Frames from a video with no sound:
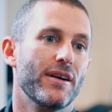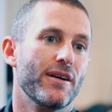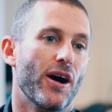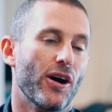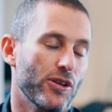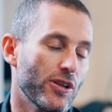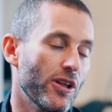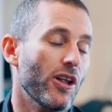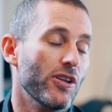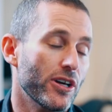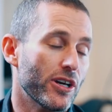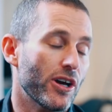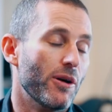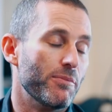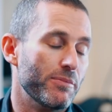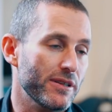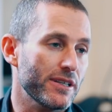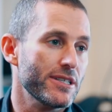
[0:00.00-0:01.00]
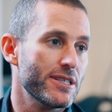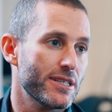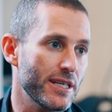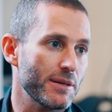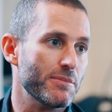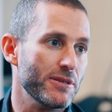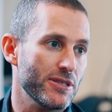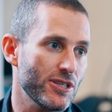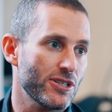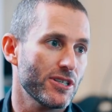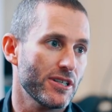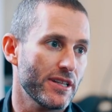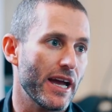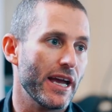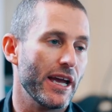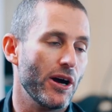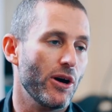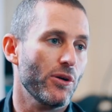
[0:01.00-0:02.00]
oligopolistic position
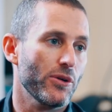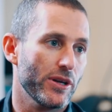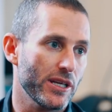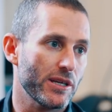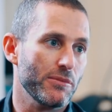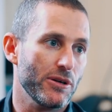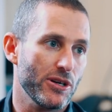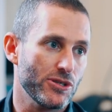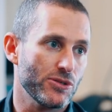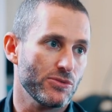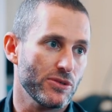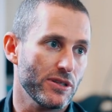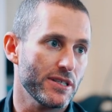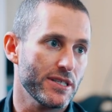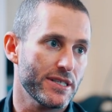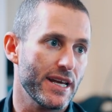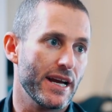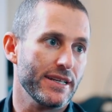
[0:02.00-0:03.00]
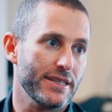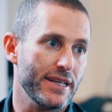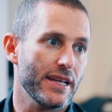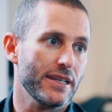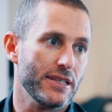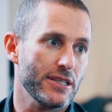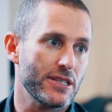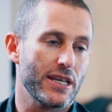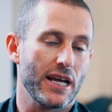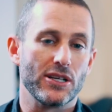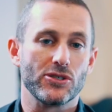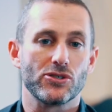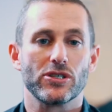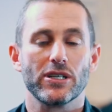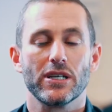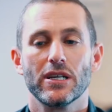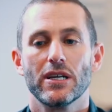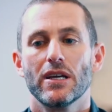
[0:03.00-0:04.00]
they held in commercial real estate debt in this
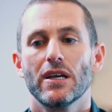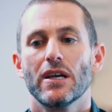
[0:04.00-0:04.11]
country.